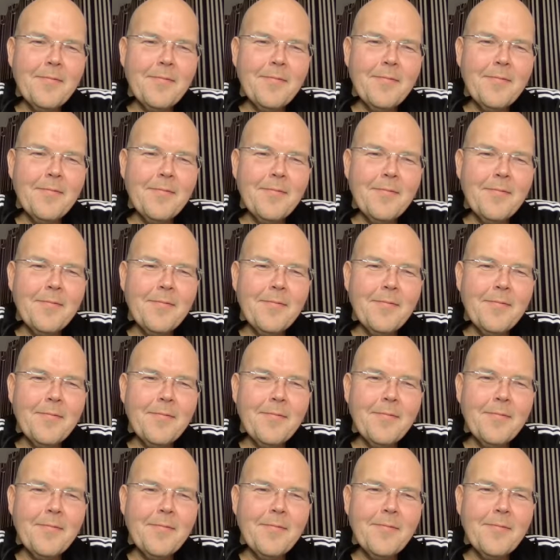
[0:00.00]

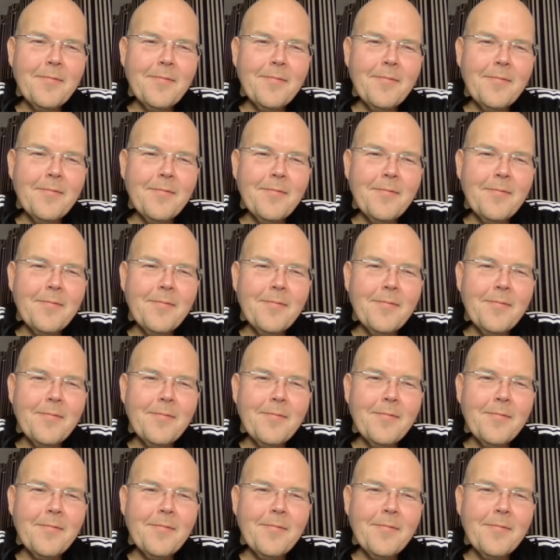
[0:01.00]

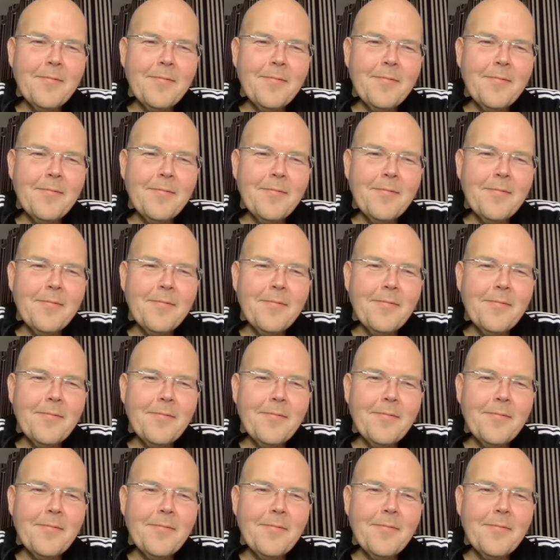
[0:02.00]

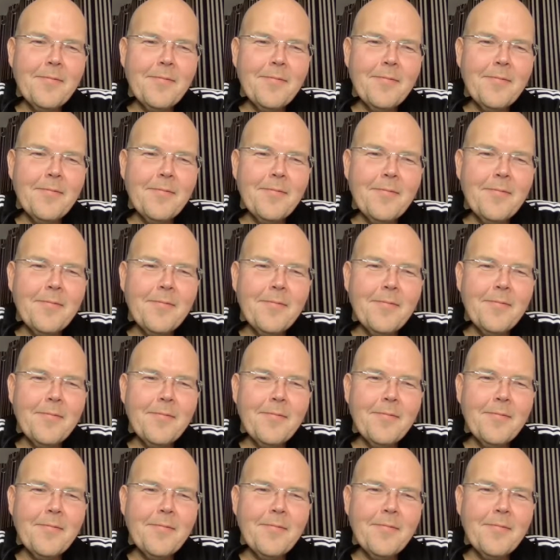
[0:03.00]

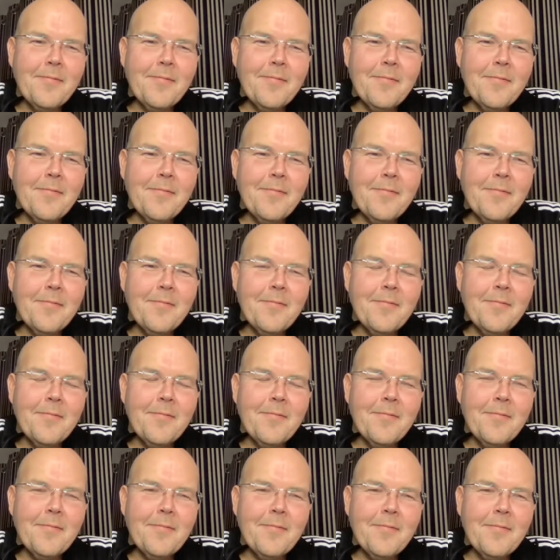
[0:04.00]

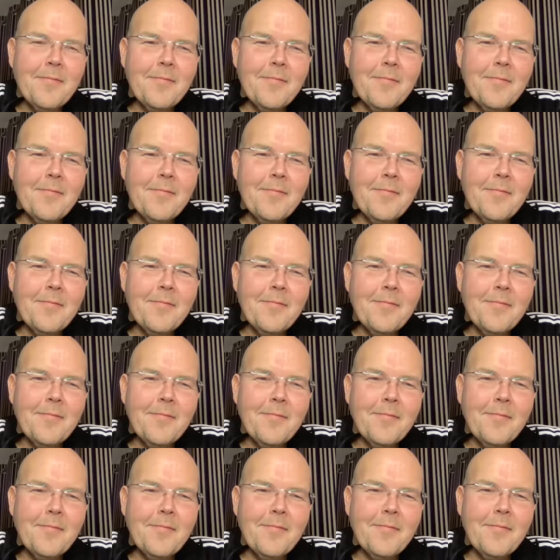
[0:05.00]

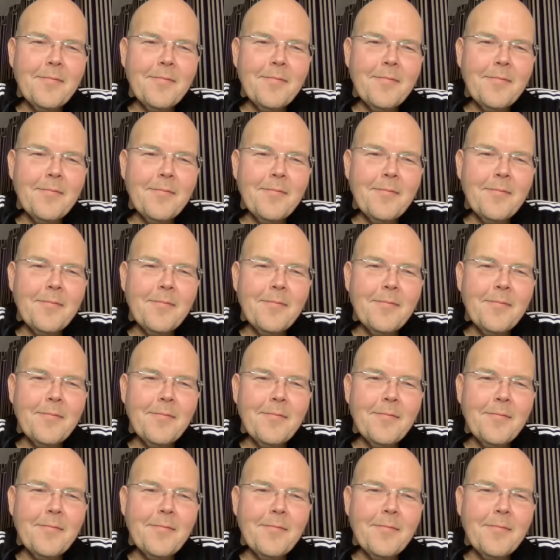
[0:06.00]

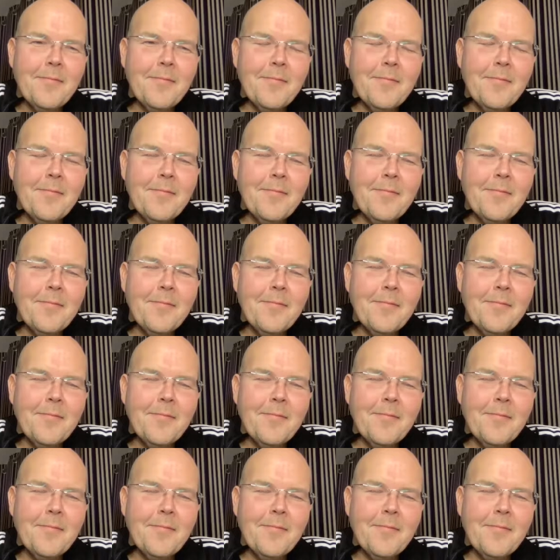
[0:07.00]
[no speech]